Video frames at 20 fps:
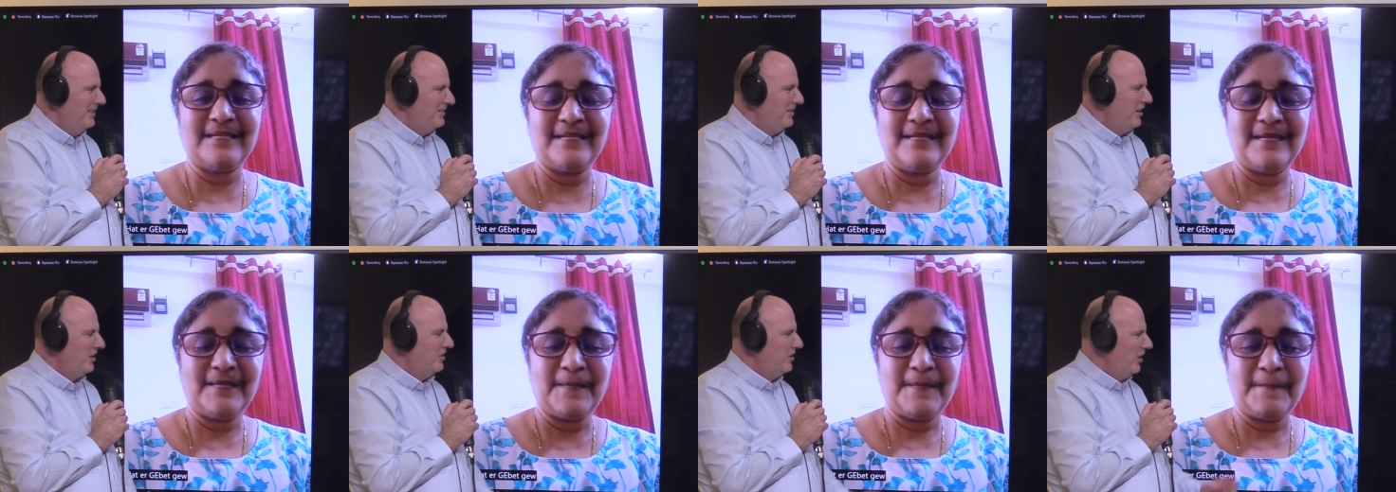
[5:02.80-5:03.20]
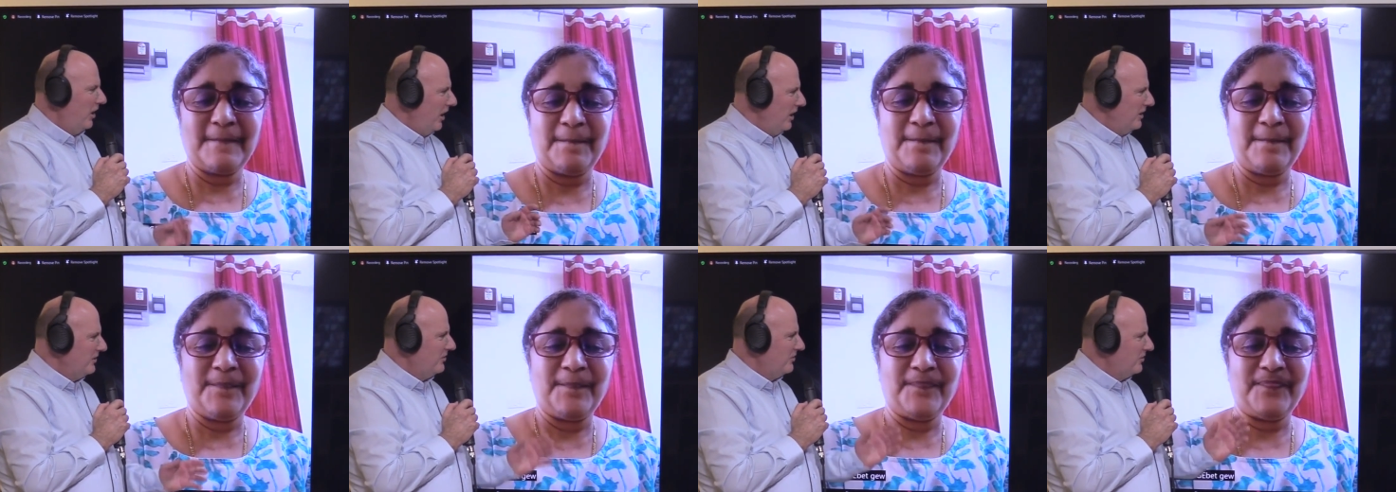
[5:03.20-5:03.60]
Speaker 1: So
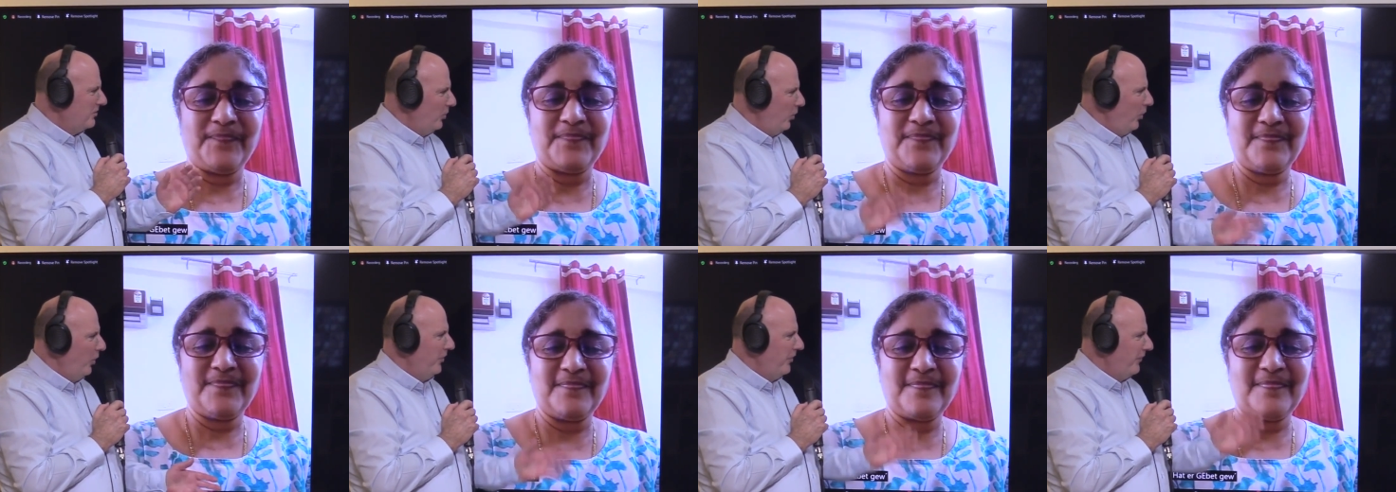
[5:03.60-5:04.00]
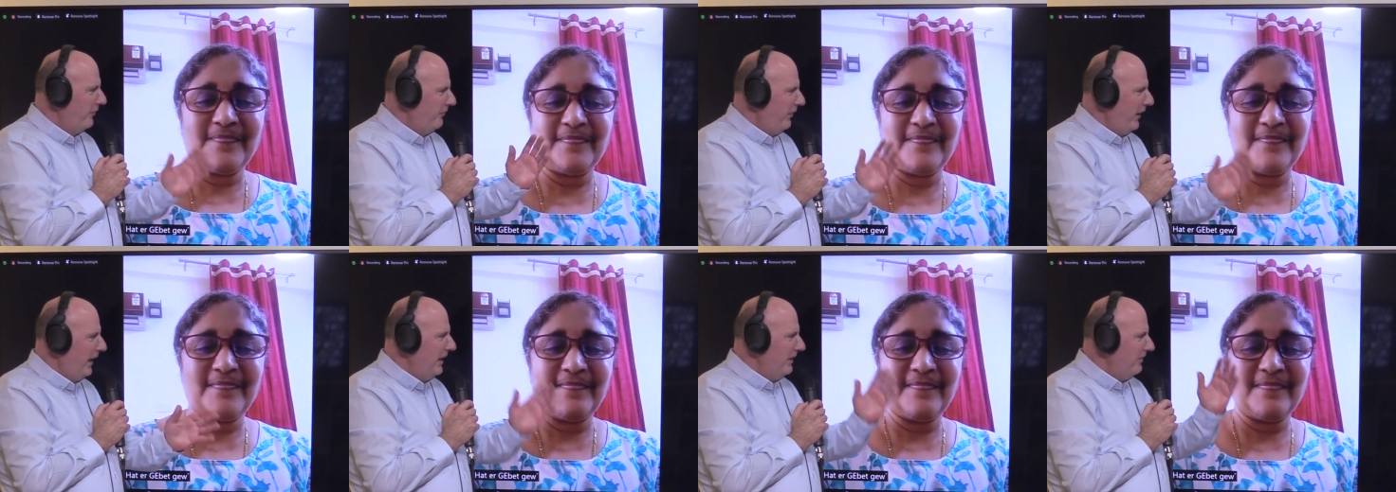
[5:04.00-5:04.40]
God saw the
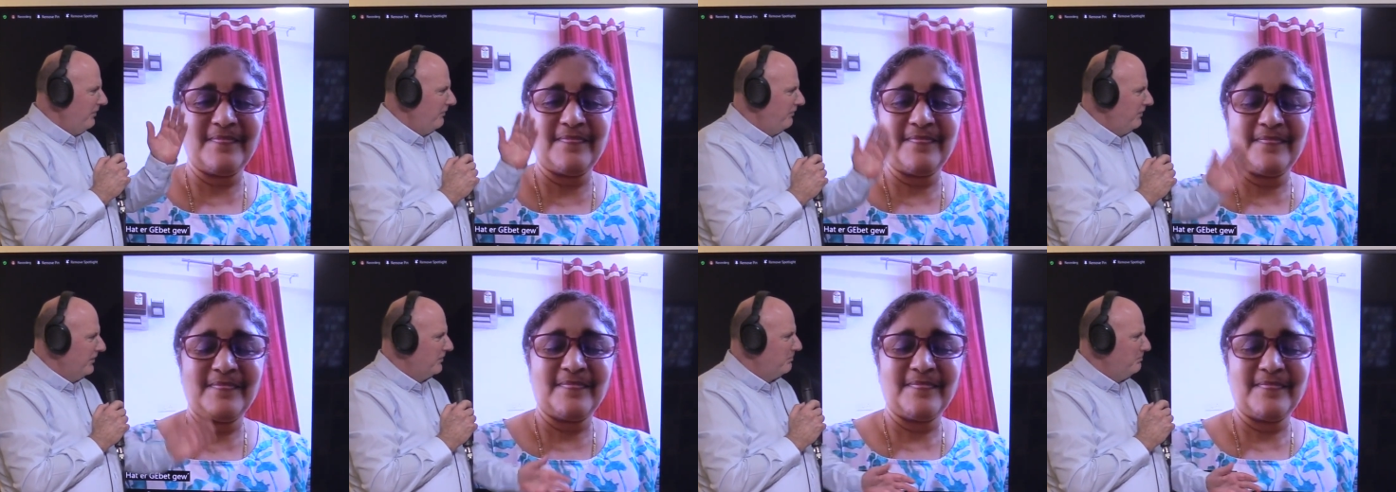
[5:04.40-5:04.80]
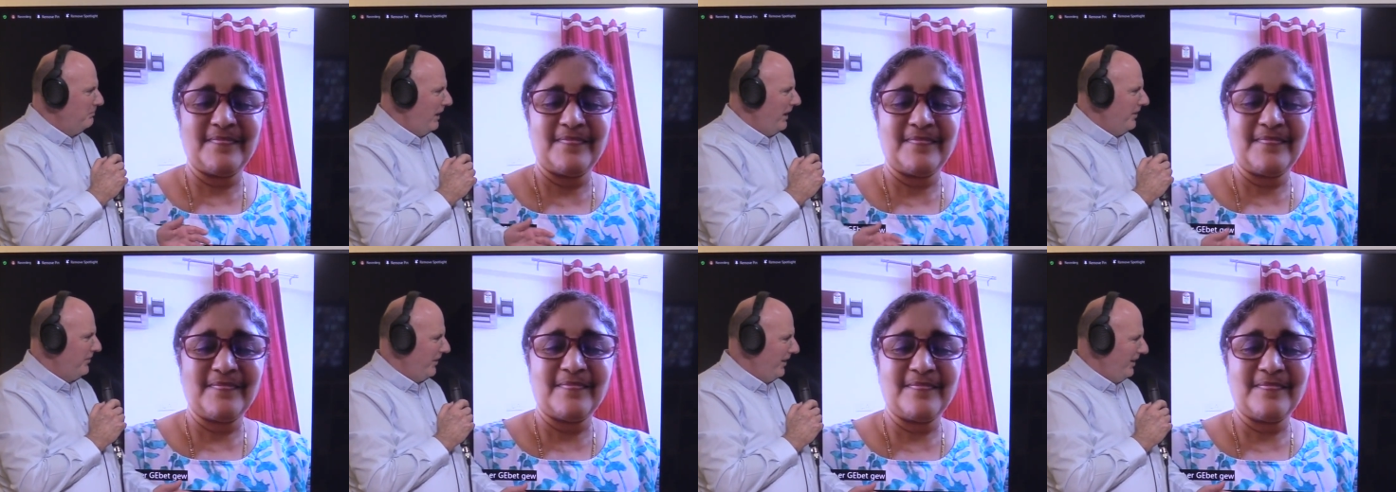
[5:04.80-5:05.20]
faith of his
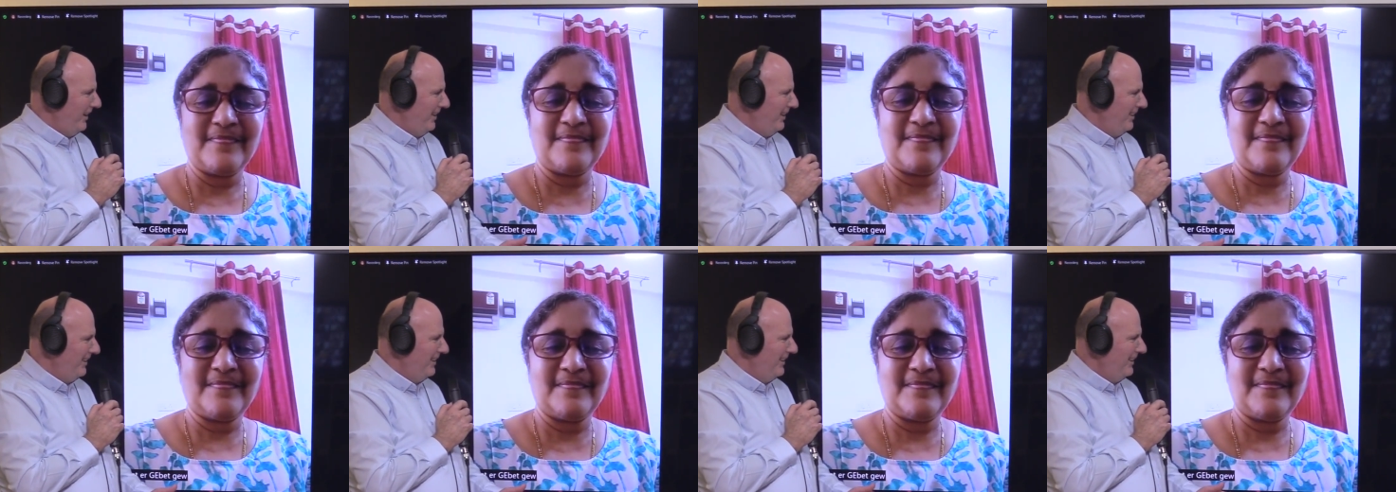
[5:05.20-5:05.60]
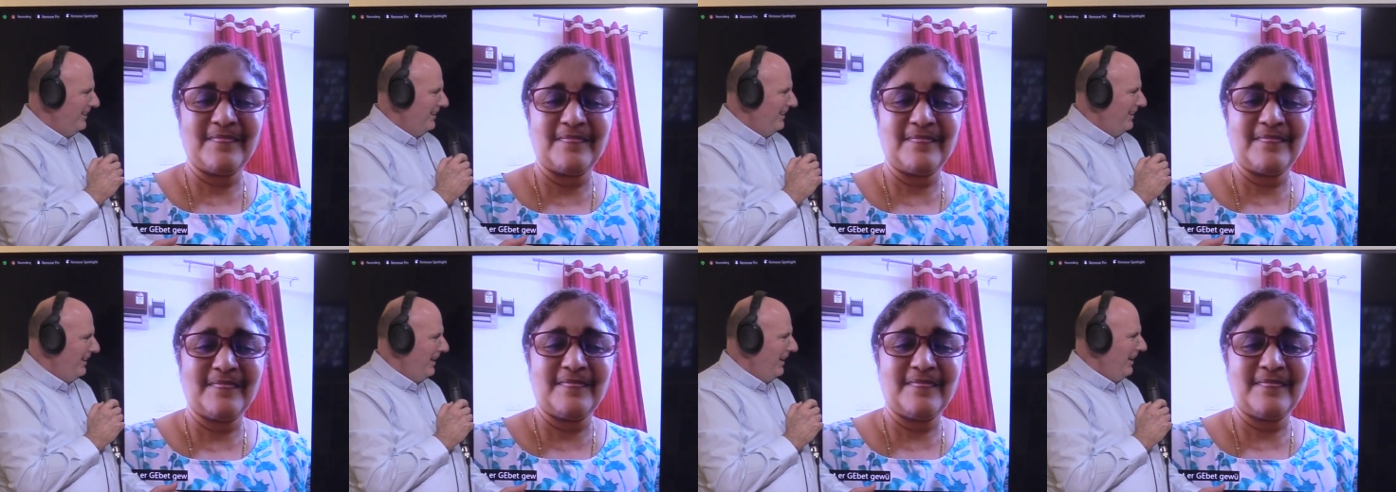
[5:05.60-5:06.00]
mother
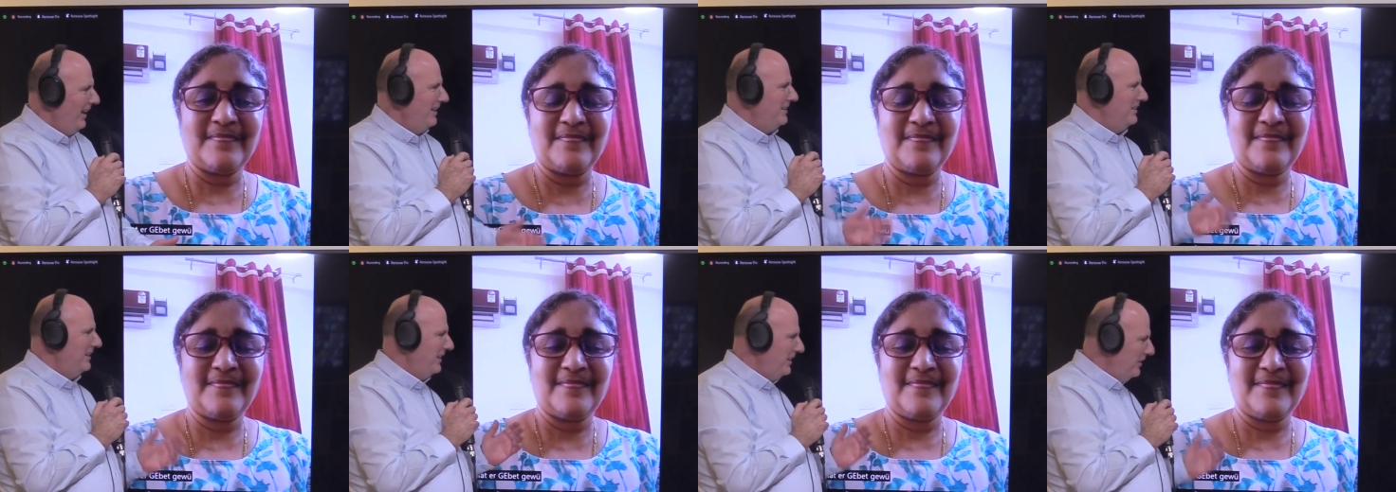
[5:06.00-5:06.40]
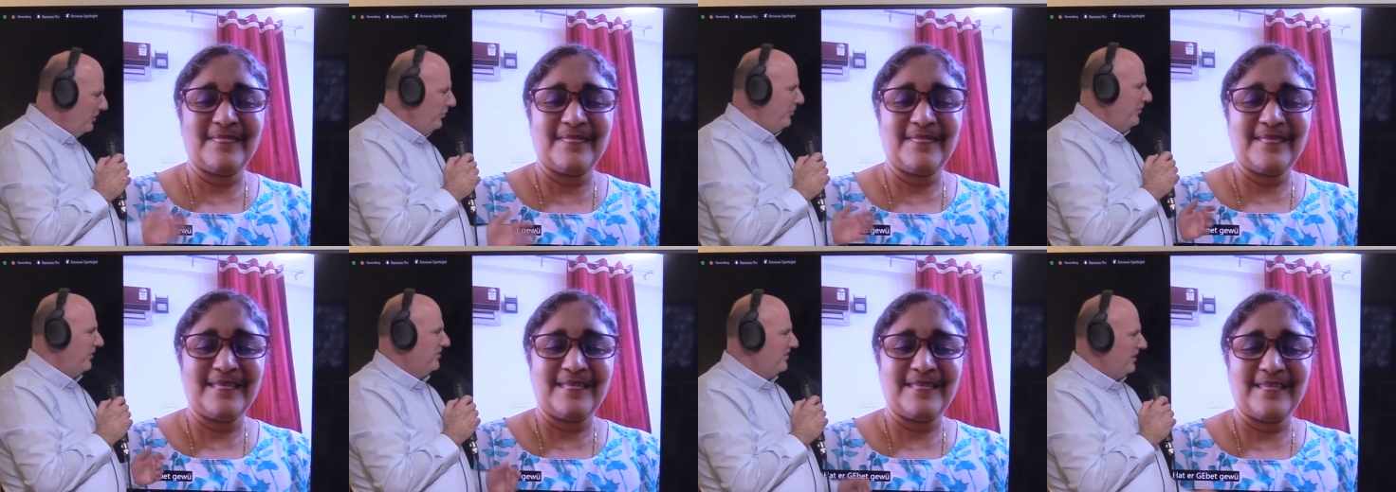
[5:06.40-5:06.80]
and
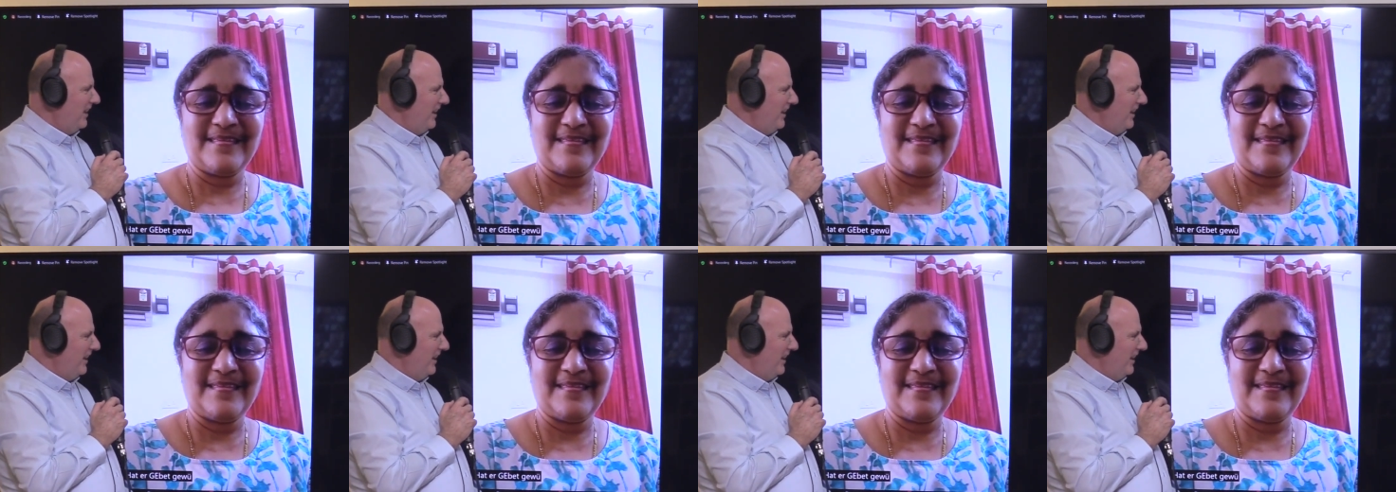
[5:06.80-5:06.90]
healed the